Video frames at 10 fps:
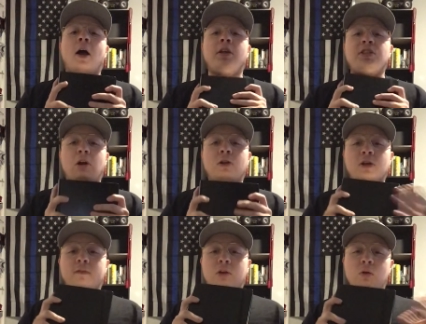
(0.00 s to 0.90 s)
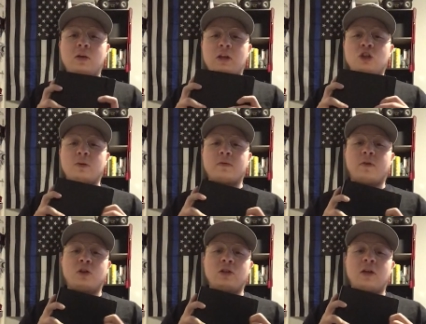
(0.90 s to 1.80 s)
starts off the New King James
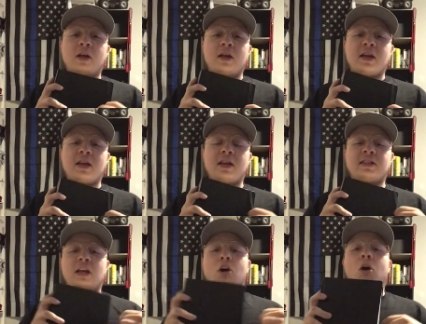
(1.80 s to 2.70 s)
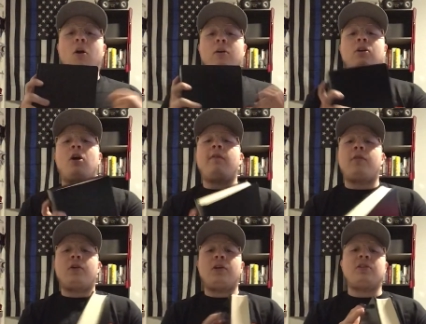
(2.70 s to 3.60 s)
Version. It is a hardcover. It's